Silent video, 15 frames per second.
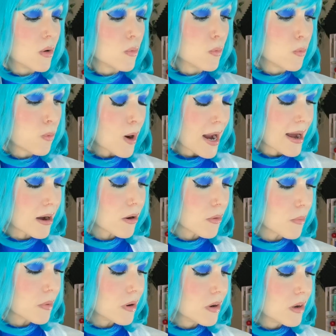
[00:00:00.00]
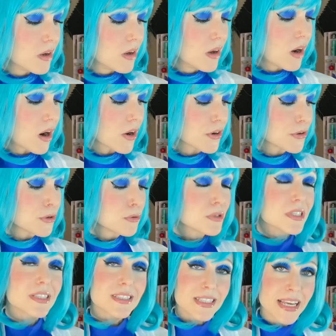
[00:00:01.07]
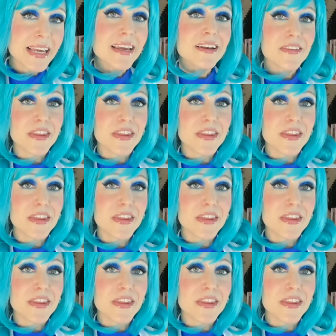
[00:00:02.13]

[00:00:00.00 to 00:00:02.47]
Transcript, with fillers: Wow. Are you seeing